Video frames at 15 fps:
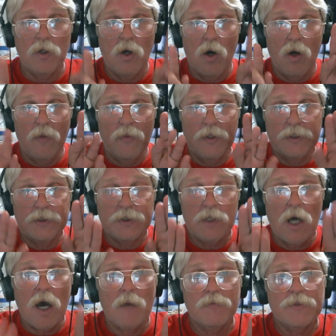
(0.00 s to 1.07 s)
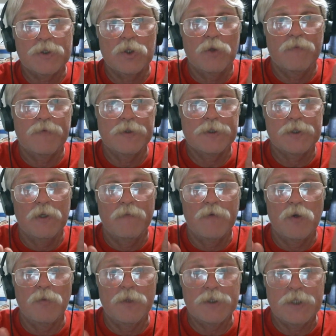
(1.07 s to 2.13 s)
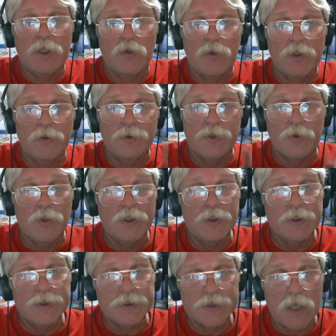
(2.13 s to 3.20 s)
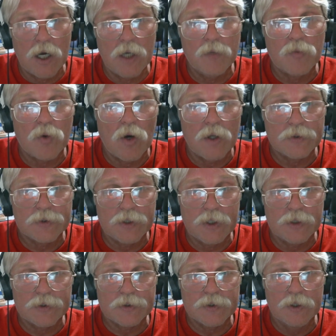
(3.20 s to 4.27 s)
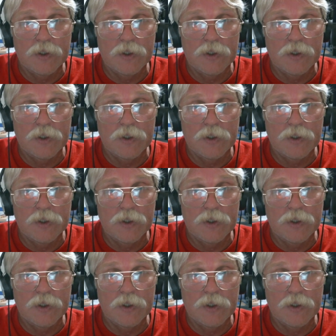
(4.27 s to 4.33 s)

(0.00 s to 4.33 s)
on the top surface of your material during the design process.